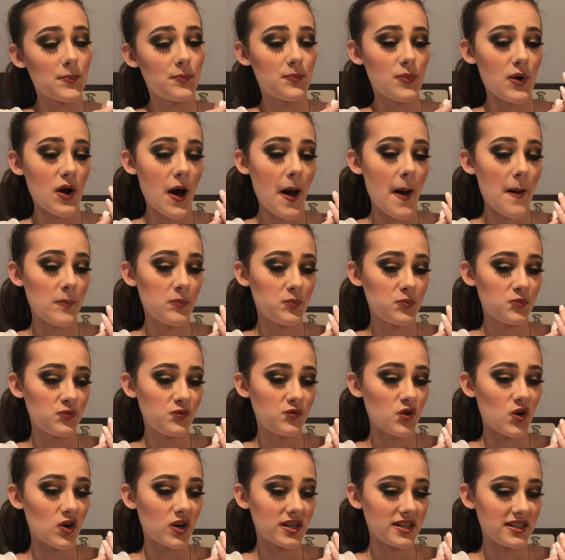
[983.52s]
pop
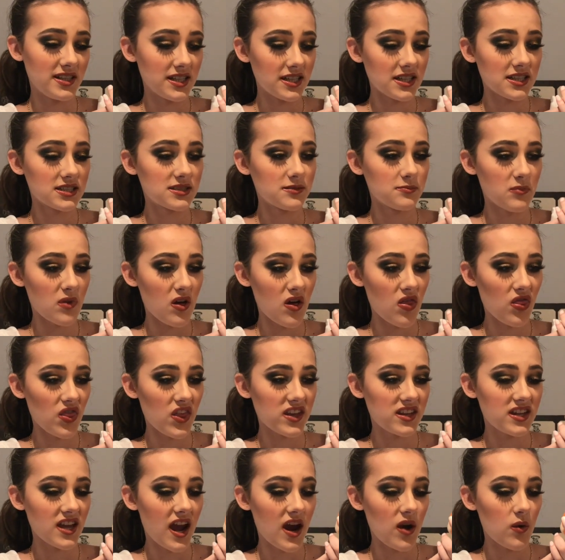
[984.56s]
for this month
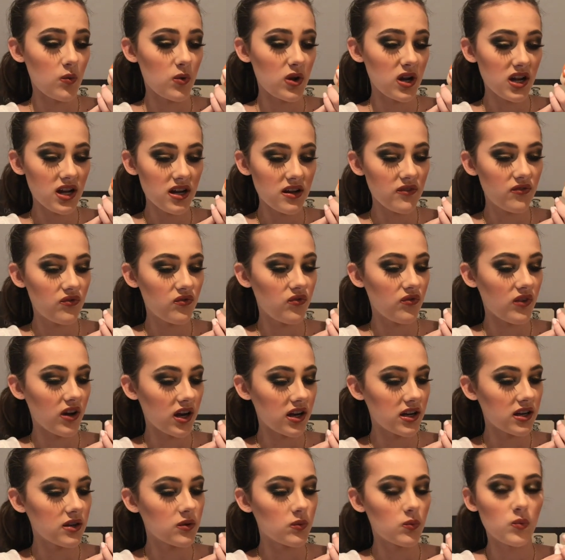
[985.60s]
that I really
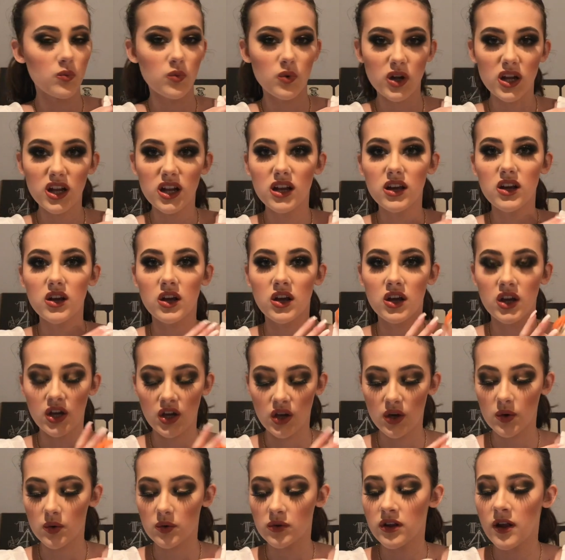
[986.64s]
find really
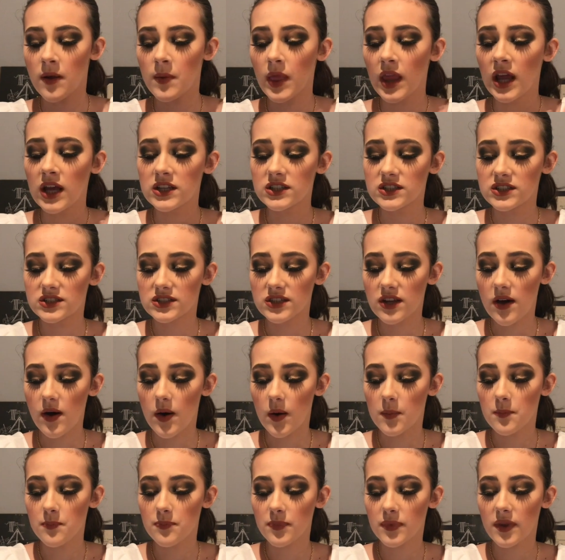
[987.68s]
cute.
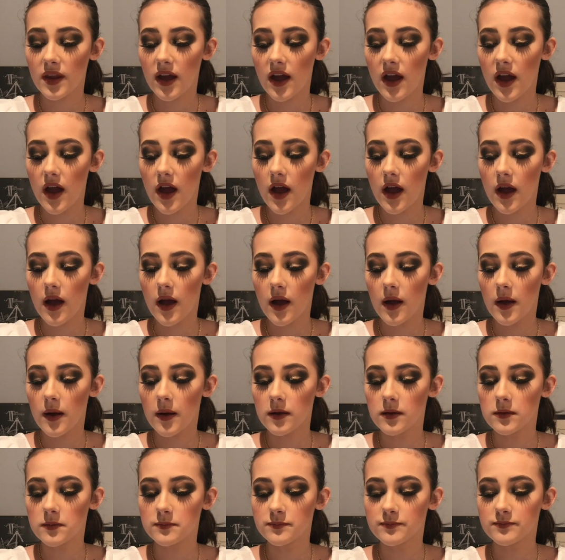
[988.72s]
So,
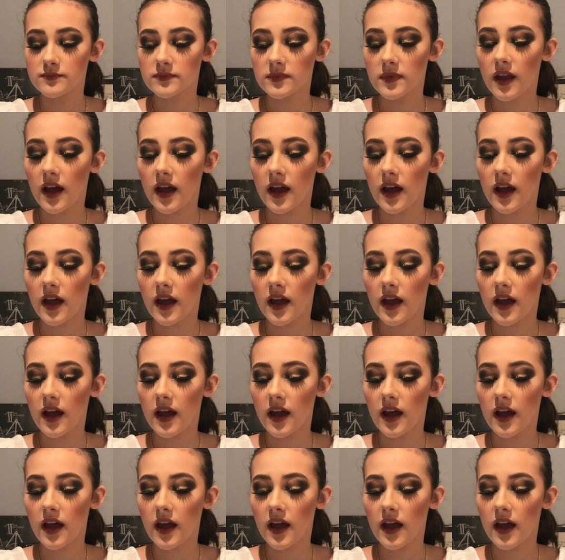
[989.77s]
I